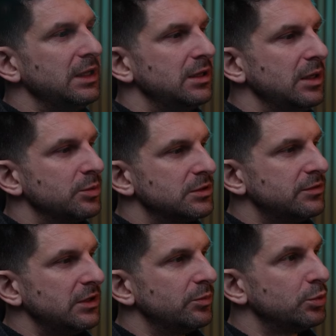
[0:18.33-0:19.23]
I
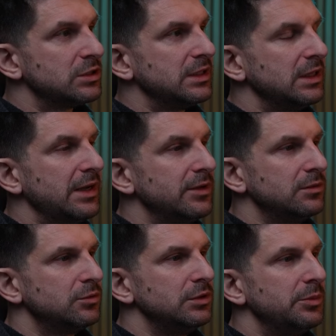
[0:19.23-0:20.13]
created an empty level.
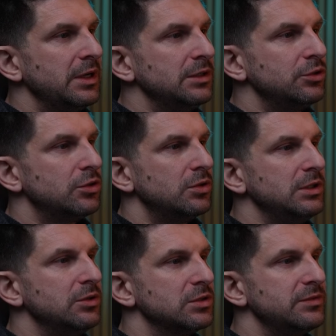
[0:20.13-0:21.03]
There's nothing here, no
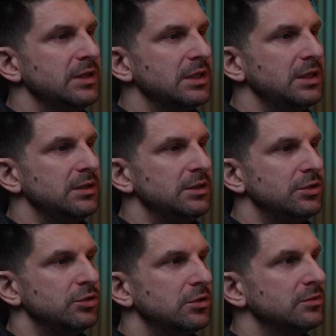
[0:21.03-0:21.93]
lighting, nothing at
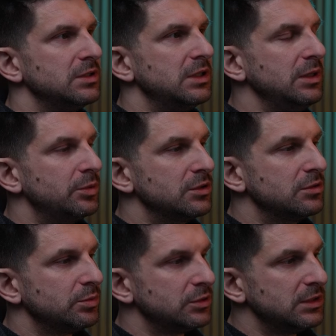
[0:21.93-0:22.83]
all, just completely
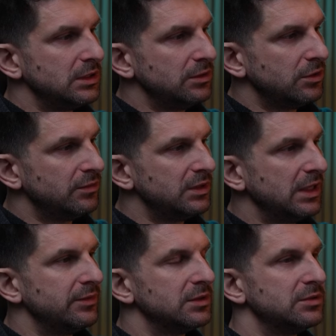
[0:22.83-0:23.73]
empty. I created a
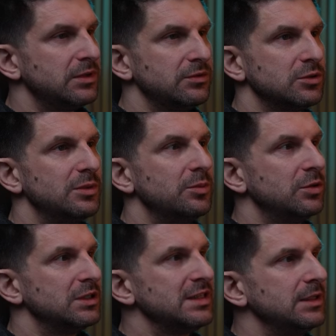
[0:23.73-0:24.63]
new level to
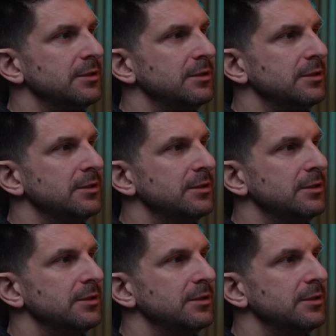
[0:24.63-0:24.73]
show you.